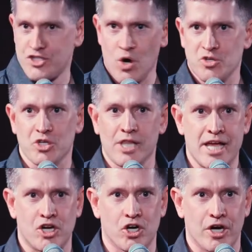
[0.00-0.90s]
Don't
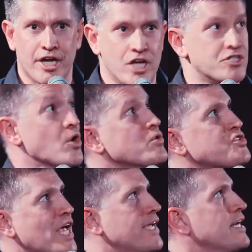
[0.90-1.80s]
delay, Kirk. Don't
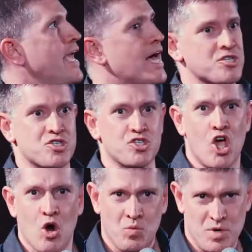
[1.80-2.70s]
second guess.
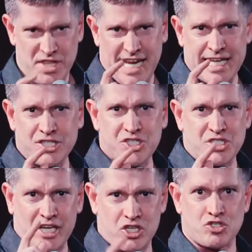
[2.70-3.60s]
When the
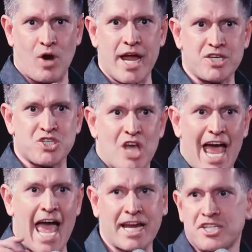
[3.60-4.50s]
instinct strikes,
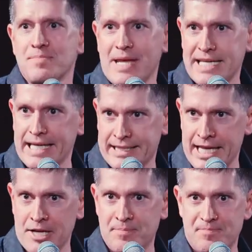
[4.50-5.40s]
act
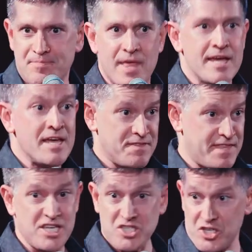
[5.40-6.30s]
immediately.
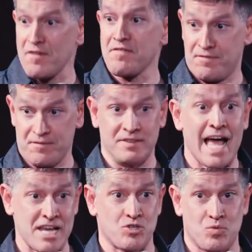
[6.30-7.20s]
These
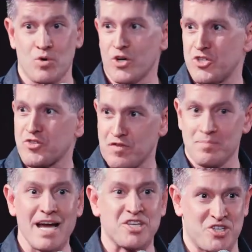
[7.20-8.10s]
last words
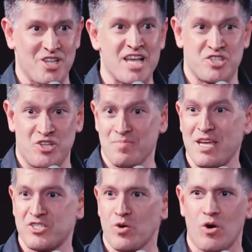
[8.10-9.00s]
from my celestial
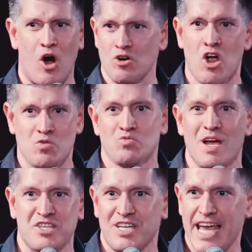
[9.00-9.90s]
mentor are
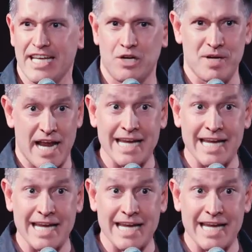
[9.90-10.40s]
resonating when,